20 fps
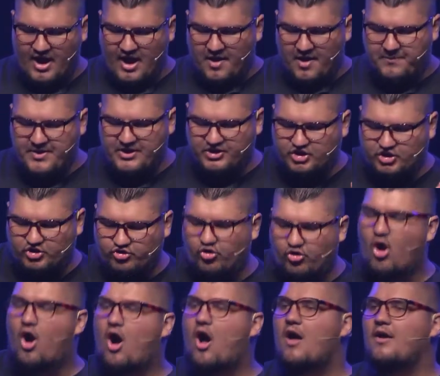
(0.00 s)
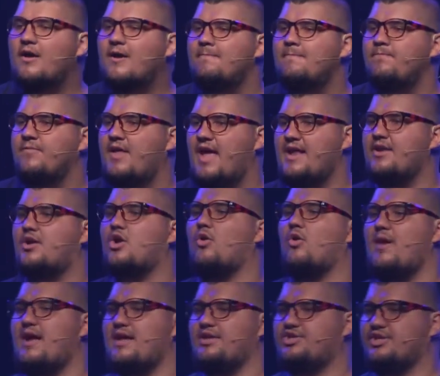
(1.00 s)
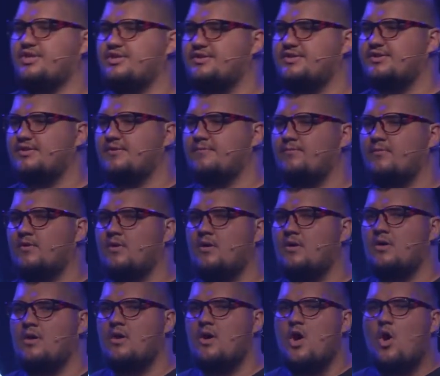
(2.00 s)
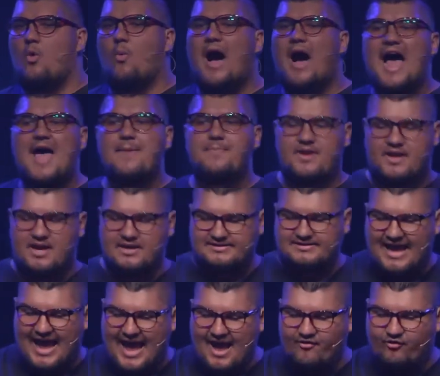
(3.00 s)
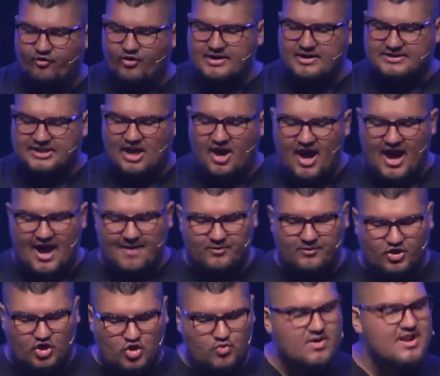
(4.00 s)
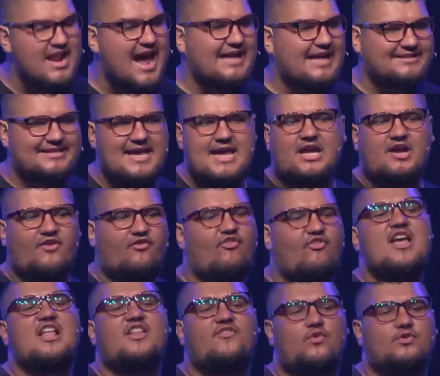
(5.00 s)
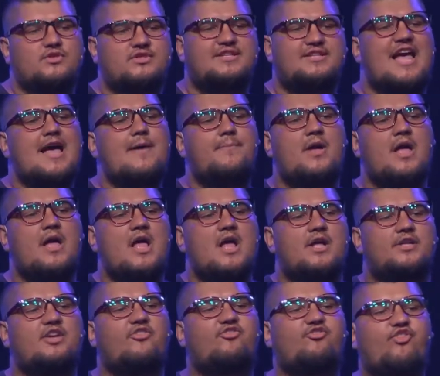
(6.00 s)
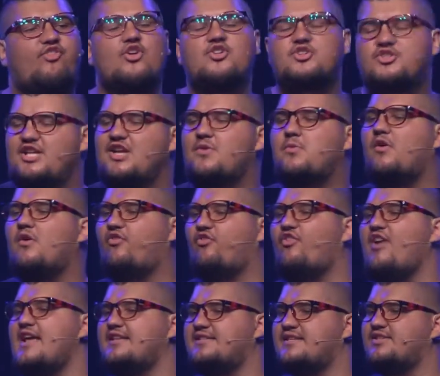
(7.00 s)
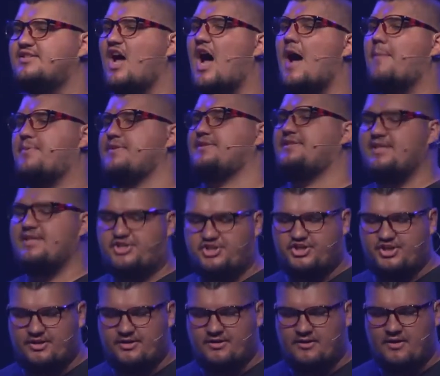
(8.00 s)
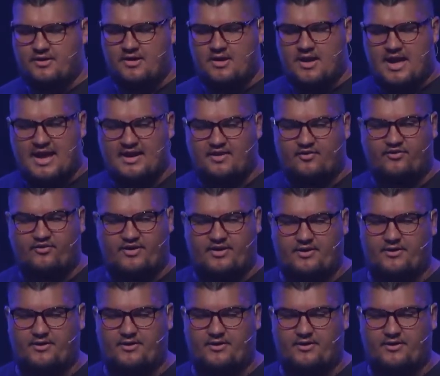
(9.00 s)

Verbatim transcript: be strong and courageous. Why? Because every time you and I take a faithful step, the first thing we'll face is opposition and fear.